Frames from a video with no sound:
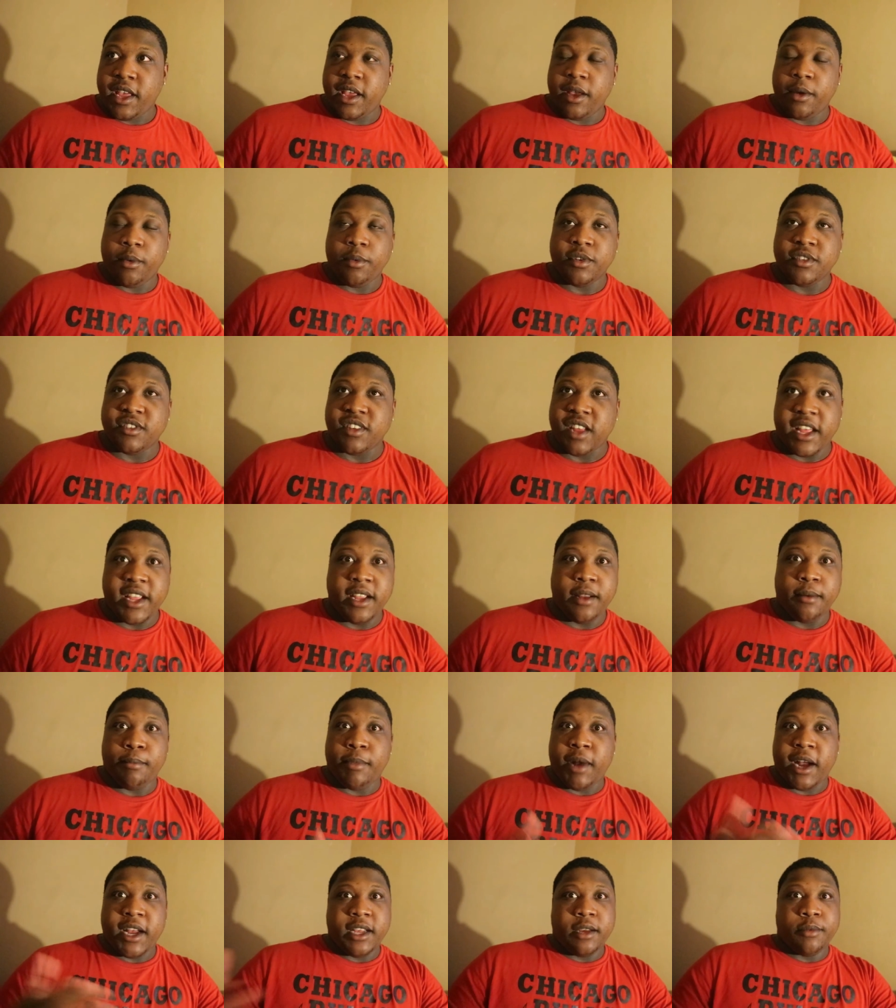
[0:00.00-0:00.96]
It was
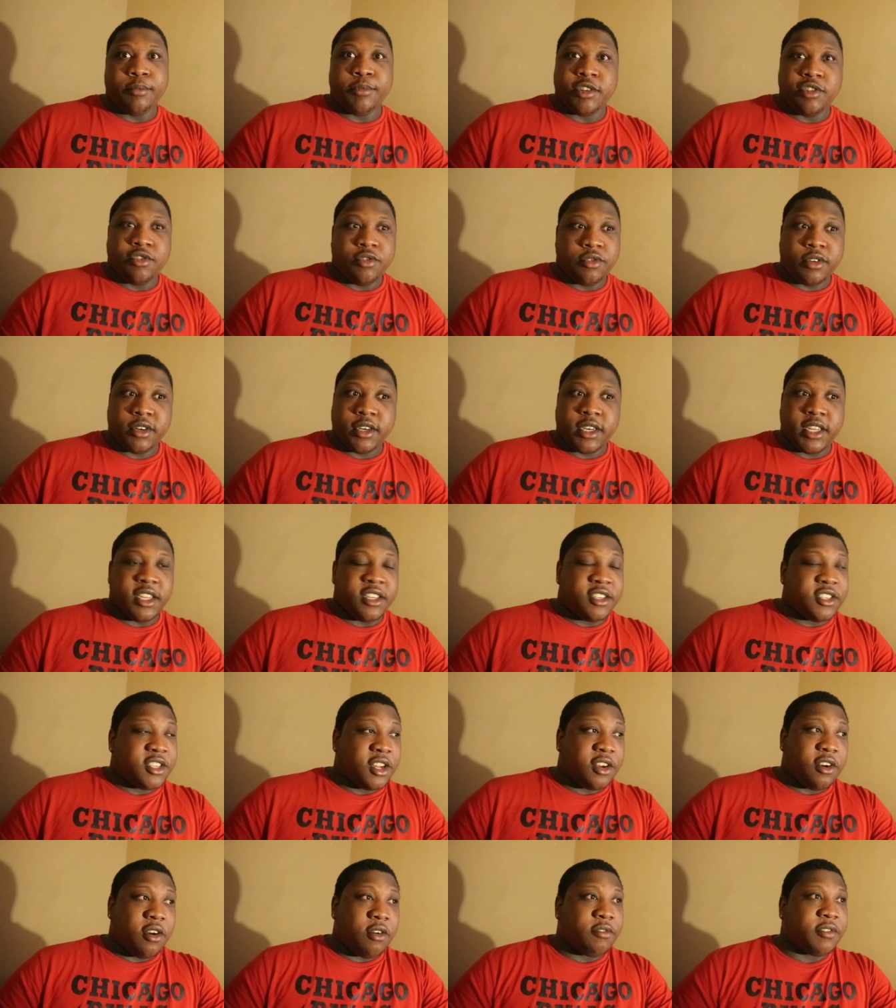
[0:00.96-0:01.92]
like my immaturity
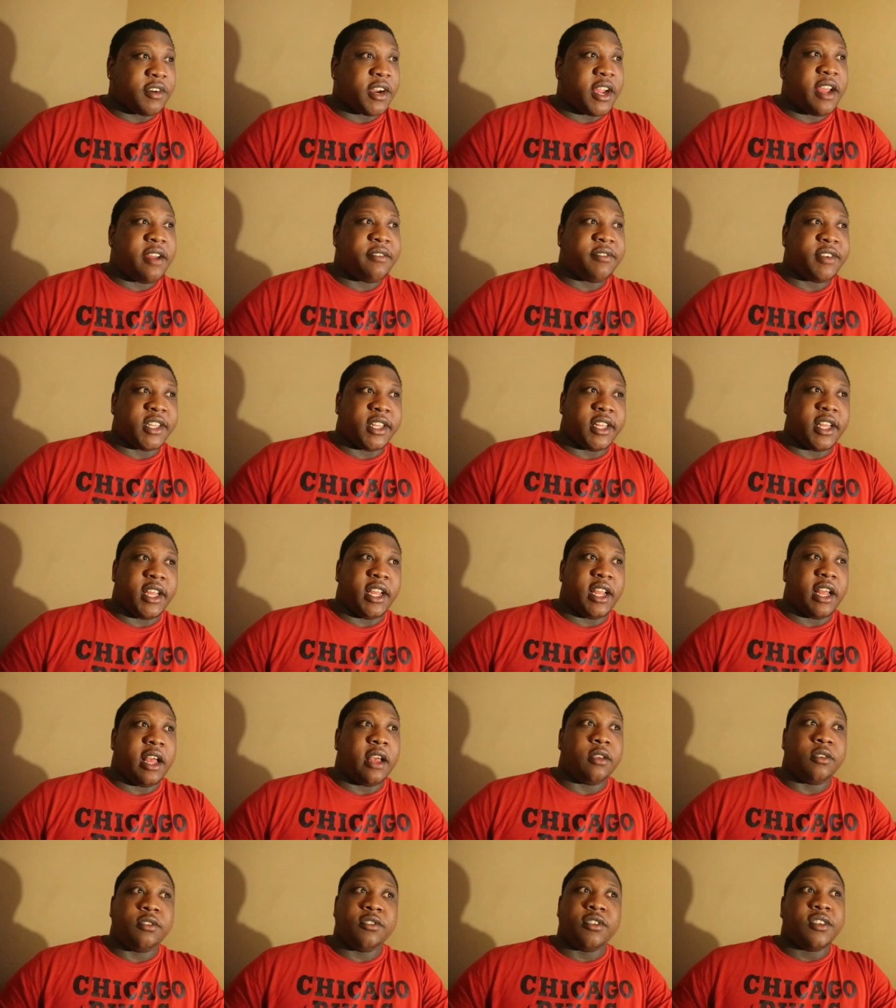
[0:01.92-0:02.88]
took over
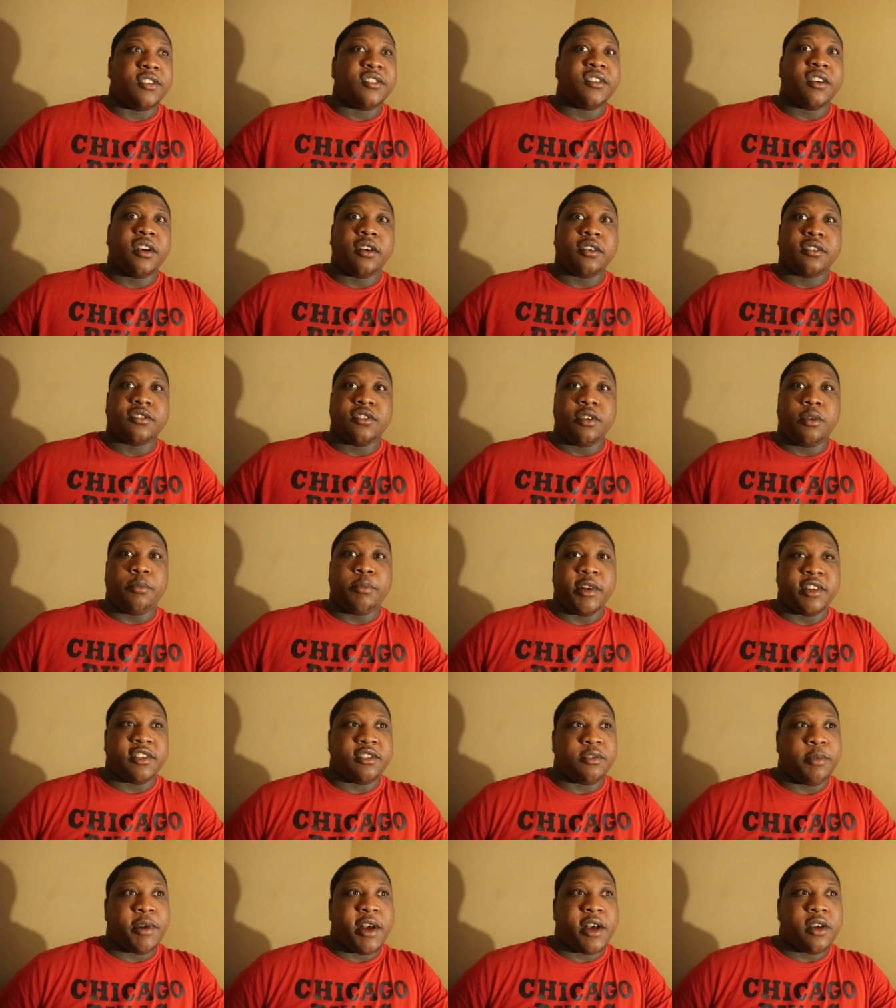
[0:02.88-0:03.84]
everything. I used to talk so
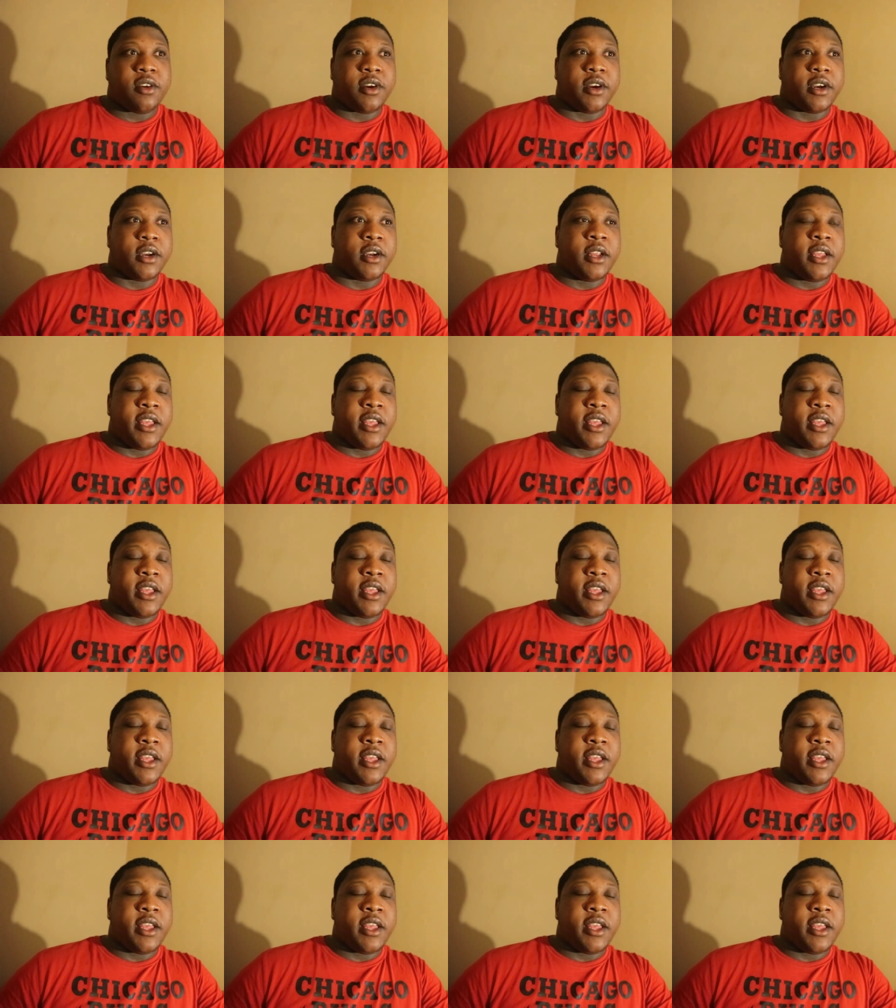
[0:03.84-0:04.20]
much about her.